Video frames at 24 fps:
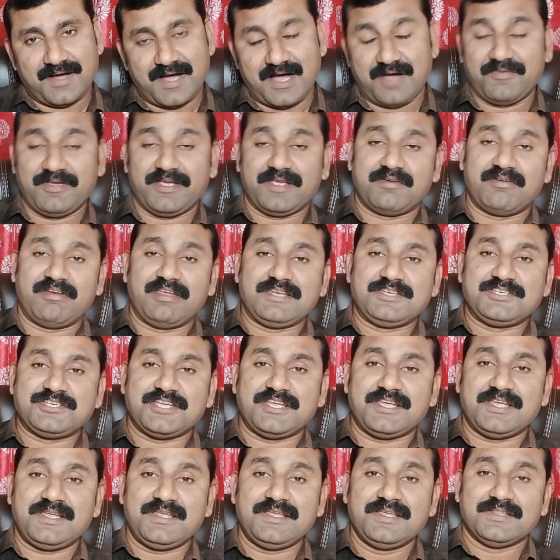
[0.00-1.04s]
Have a great
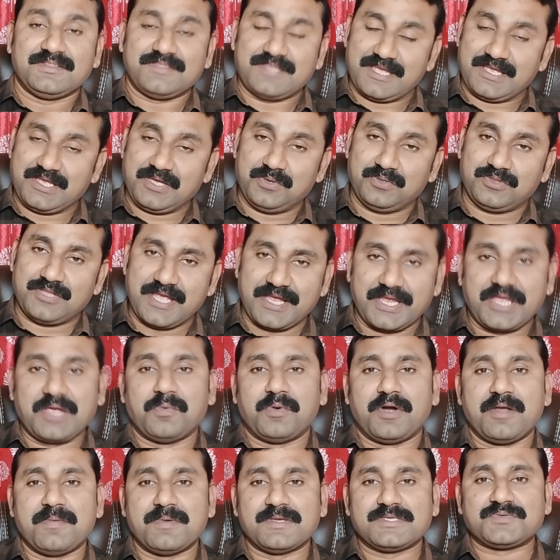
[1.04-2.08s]
day. Thank you
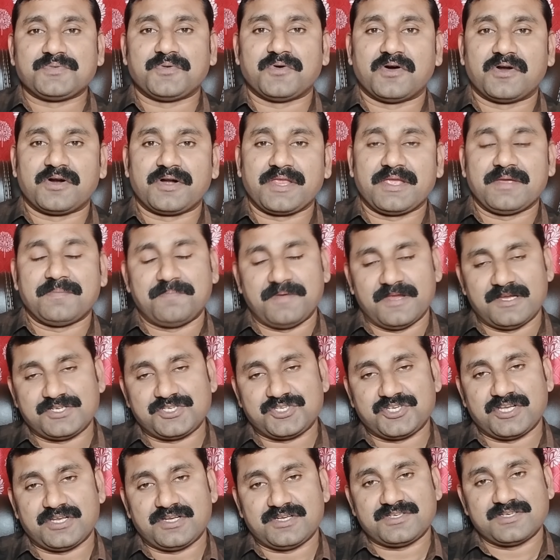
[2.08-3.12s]
very much for your
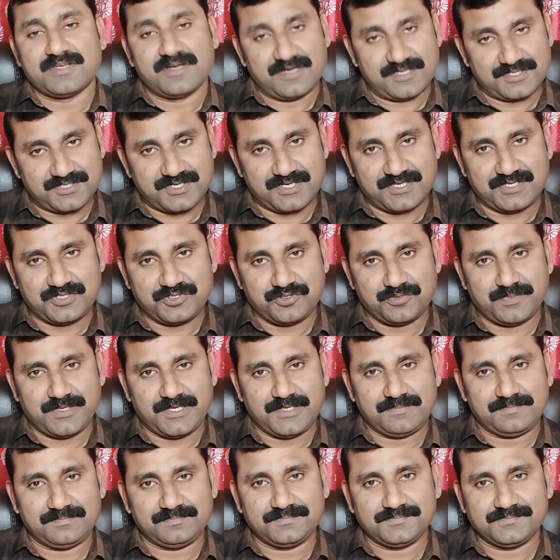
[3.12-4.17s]
patience listening to
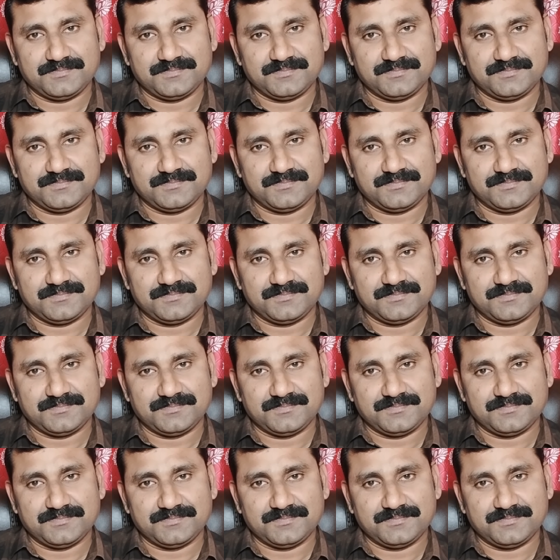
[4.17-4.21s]
me.